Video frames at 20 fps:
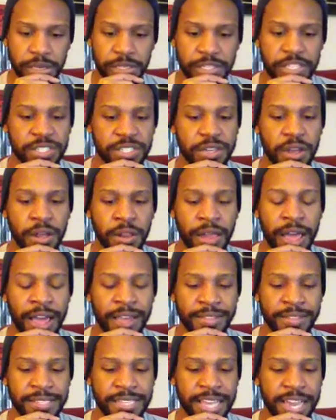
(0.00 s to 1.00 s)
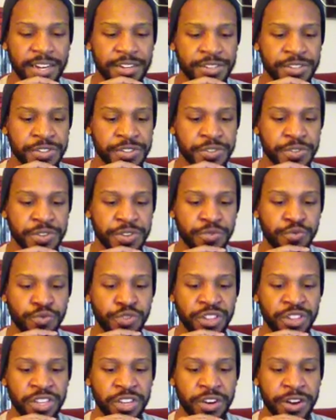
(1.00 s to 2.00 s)
Just a lot of these actors are doing
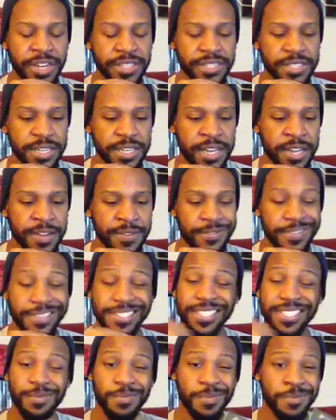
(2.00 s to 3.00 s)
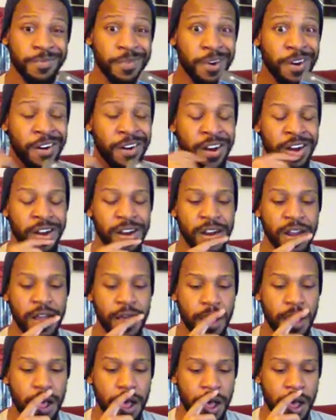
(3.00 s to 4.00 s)
really great stuff. Some of them aren't.
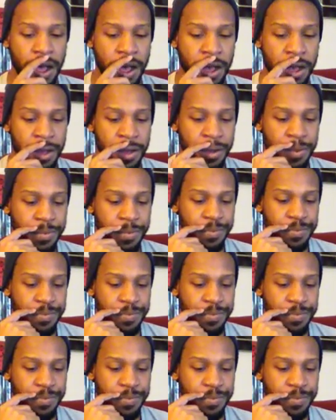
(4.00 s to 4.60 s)
I